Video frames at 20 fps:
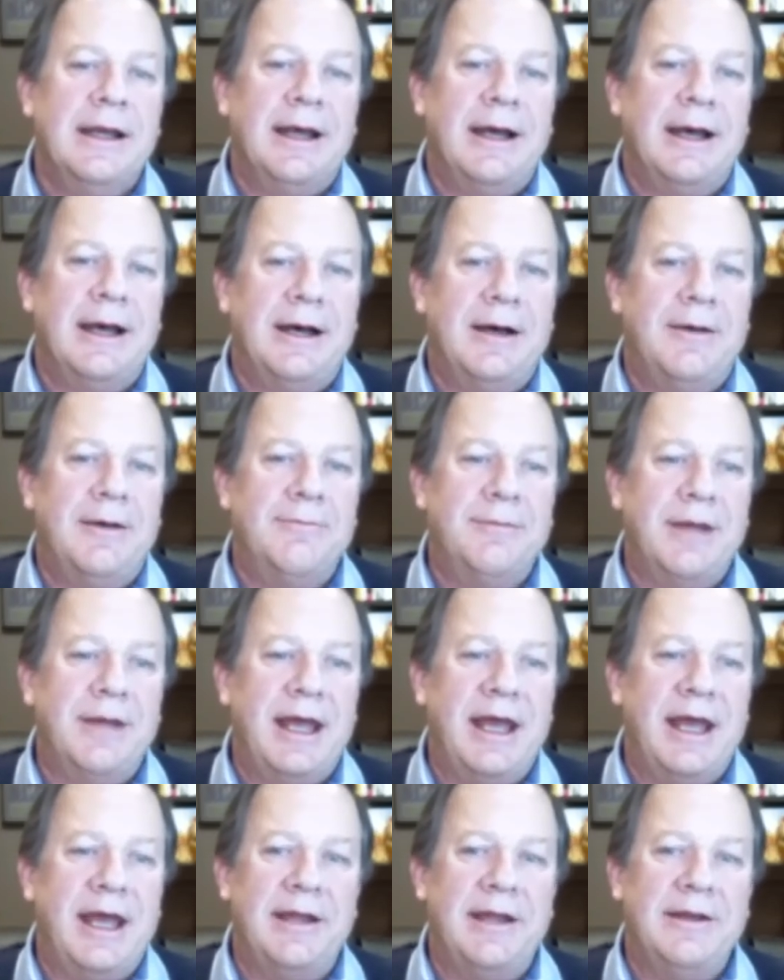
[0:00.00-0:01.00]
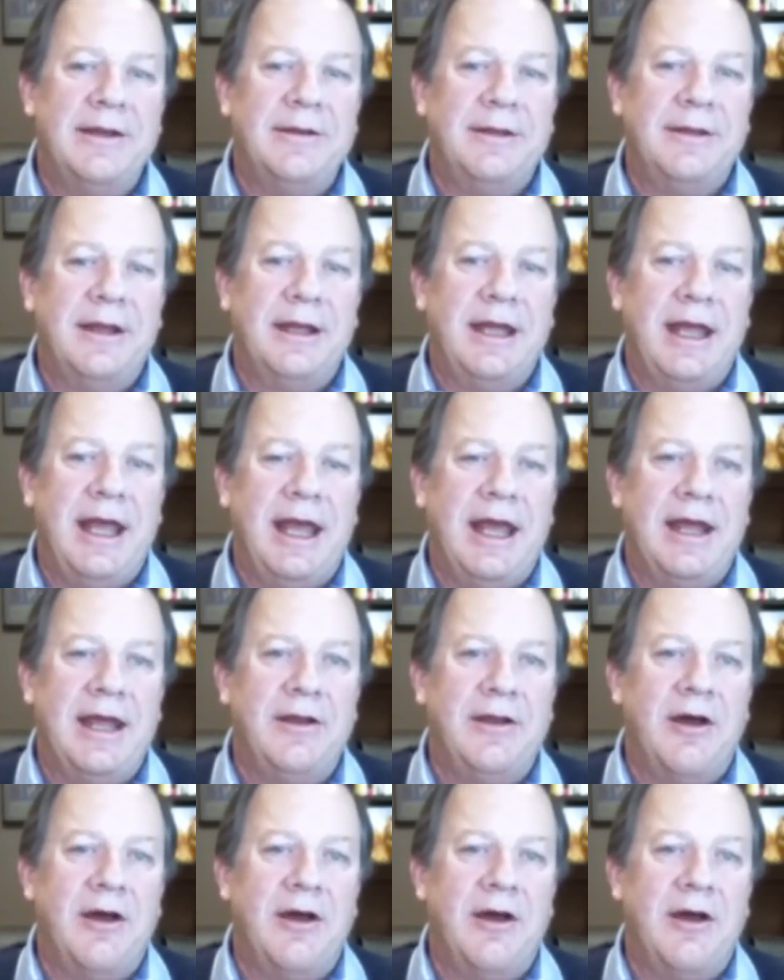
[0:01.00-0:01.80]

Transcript: and